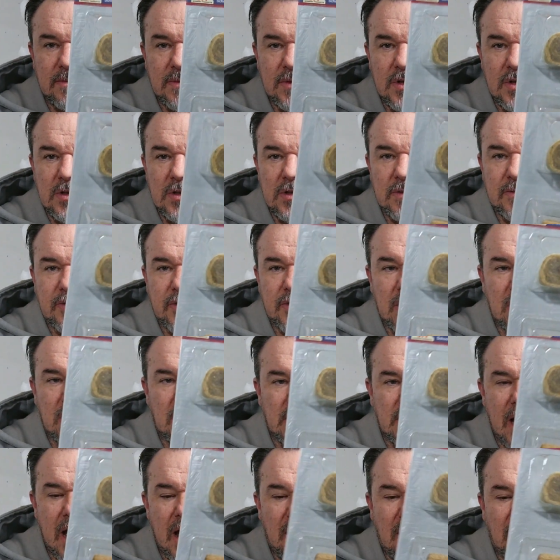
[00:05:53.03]
use them for
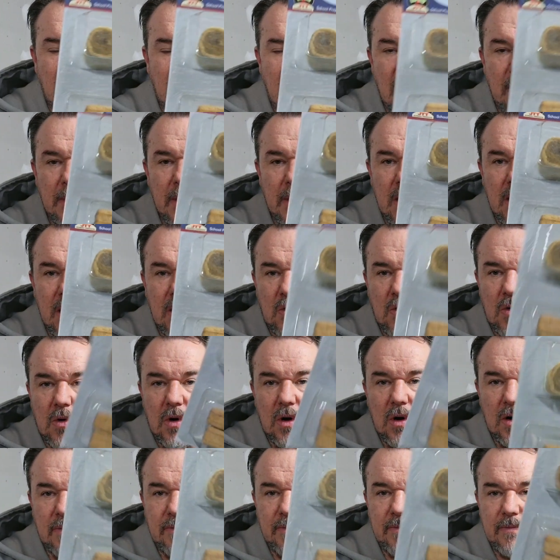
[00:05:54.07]
a diorama
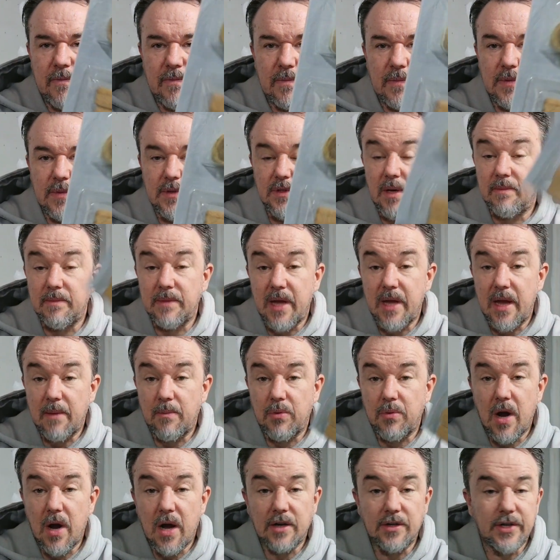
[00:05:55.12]
or a someday
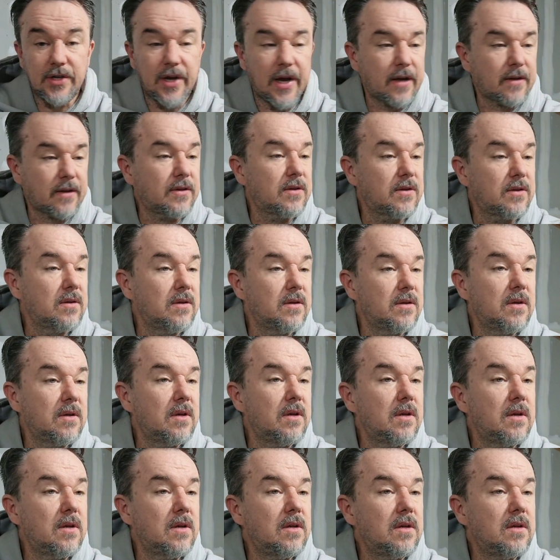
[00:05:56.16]
project.
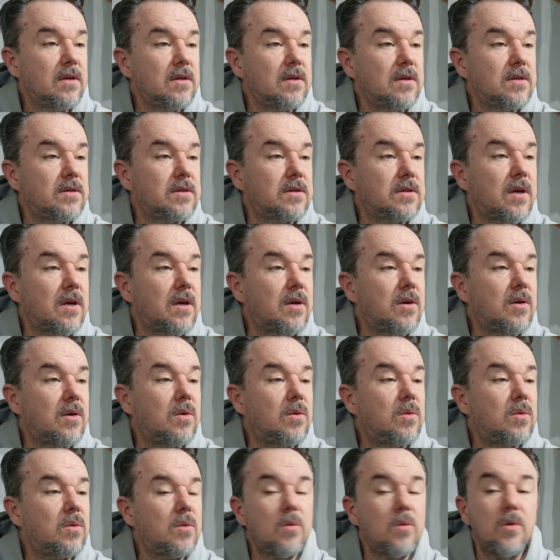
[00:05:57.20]

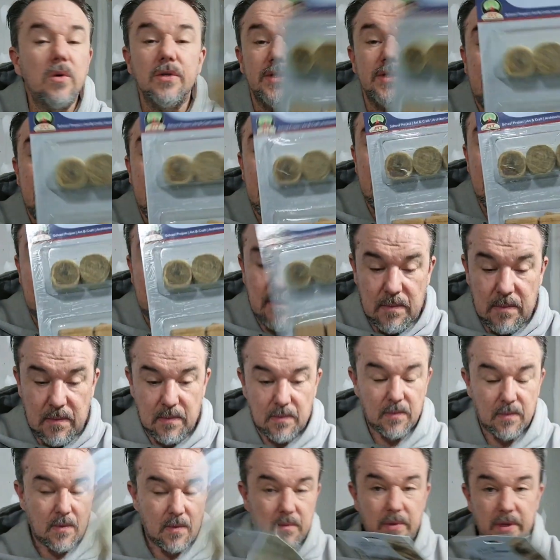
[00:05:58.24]
So we'll see.
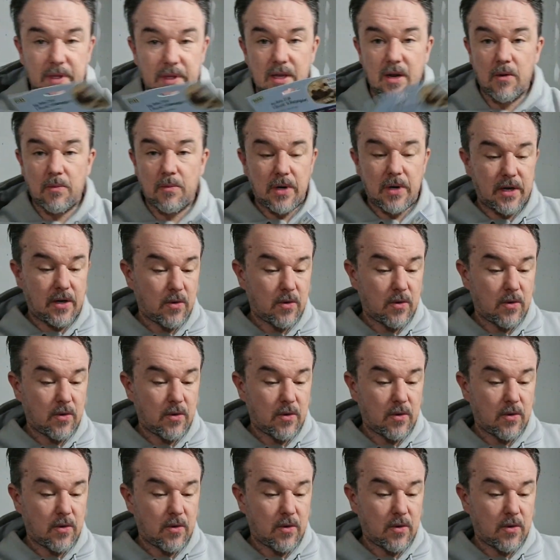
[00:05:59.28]
But they're pretty